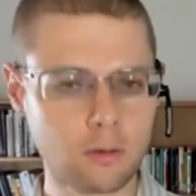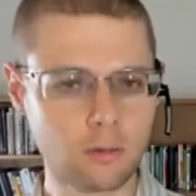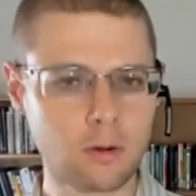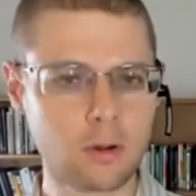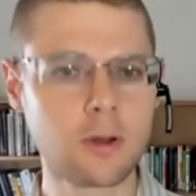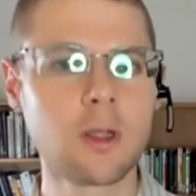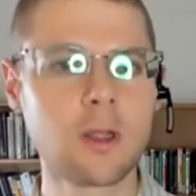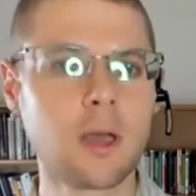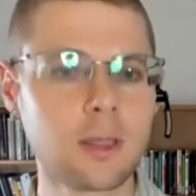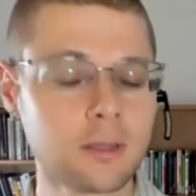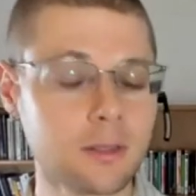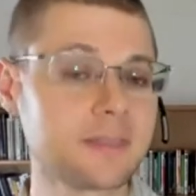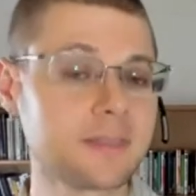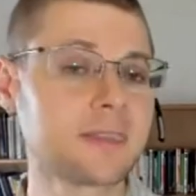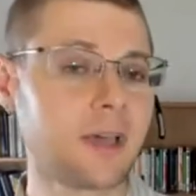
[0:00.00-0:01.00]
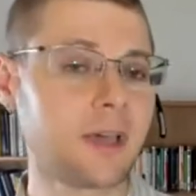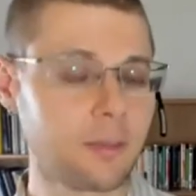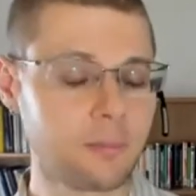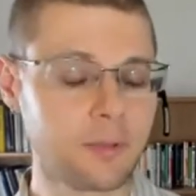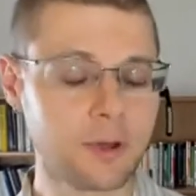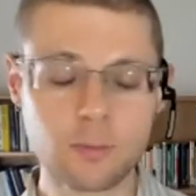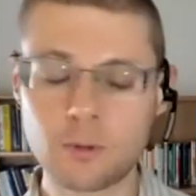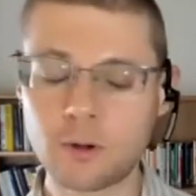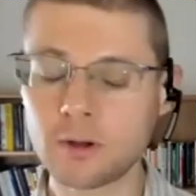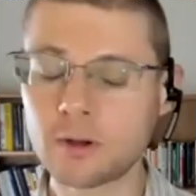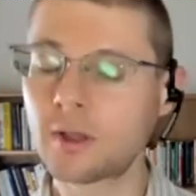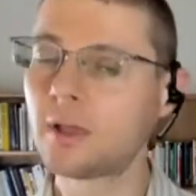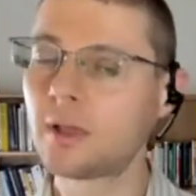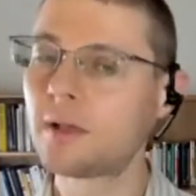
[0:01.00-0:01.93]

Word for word: or at least hybrid work.